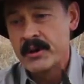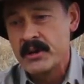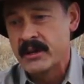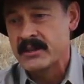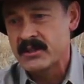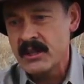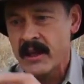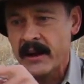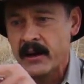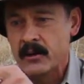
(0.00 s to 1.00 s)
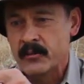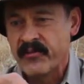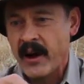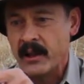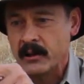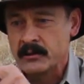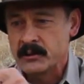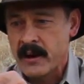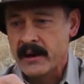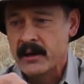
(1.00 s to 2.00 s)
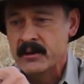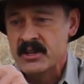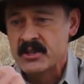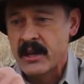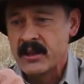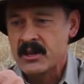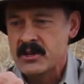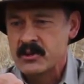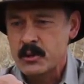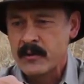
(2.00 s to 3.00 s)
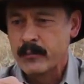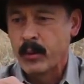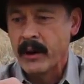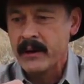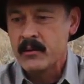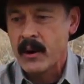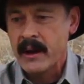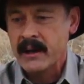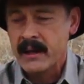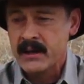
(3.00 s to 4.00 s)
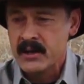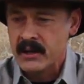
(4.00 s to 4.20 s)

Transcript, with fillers: And you can see the hair follicles right here, they just sort of blend right in, and